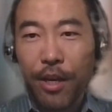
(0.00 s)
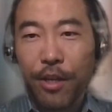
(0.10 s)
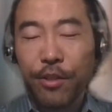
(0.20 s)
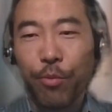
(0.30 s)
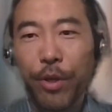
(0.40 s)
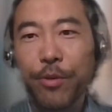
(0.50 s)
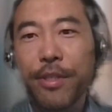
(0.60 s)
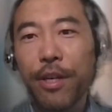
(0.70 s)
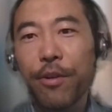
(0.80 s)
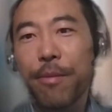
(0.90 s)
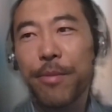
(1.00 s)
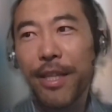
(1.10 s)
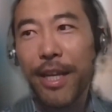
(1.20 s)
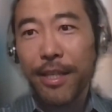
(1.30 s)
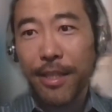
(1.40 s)
So when you sell something
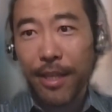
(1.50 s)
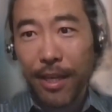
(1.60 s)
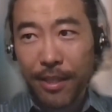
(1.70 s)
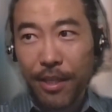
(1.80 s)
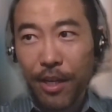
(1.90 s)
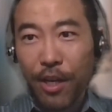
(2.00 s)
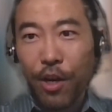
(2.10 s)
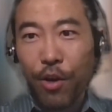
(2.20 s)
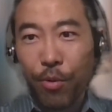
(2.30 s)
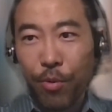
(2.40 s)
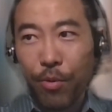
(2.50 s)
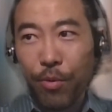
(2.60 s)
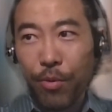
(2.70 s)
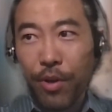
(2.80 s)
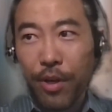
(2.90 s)
like this,
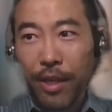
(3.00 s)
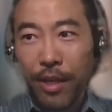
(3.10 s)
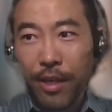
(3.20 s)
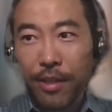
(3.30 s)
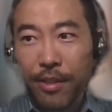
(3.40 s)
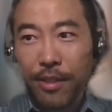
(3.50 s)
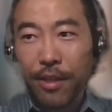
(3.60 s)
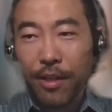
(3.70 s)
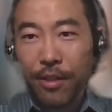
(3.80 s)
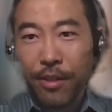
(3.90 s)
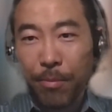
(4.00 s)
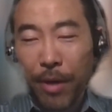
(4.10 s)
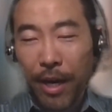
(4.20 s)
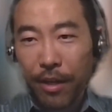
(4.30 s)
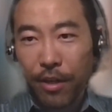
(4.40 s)
who is the
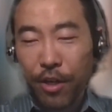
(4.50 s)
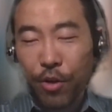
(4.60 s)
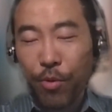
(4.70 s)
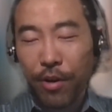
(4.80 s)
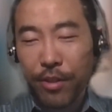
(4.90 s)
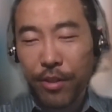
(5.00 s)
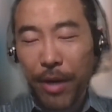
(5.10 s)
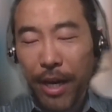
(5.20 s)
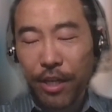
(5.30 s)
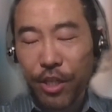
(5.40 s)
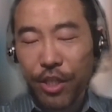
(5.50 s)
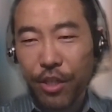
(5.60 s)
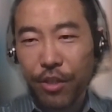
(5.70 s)
buyer? Who are the buyers?